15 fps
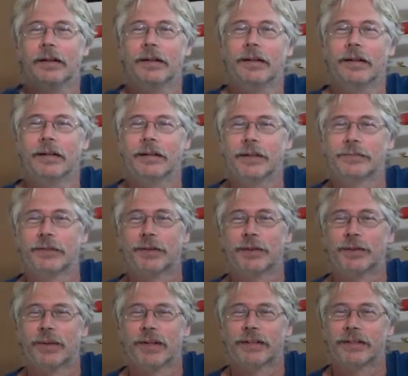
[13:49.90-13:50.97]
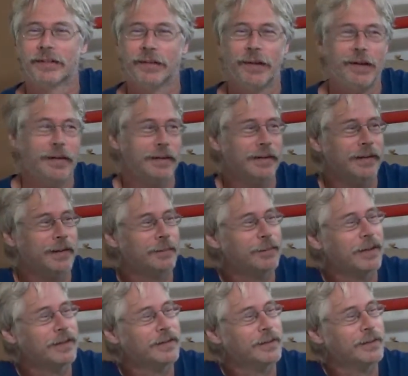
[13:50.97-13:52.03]
a different crest on, and
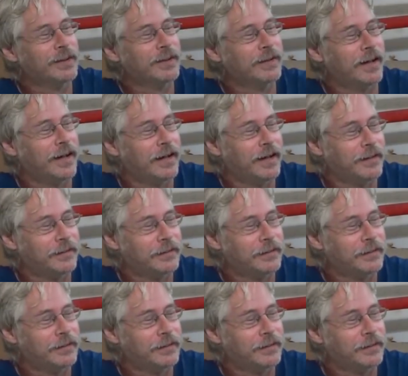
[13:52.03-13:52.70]
by doing that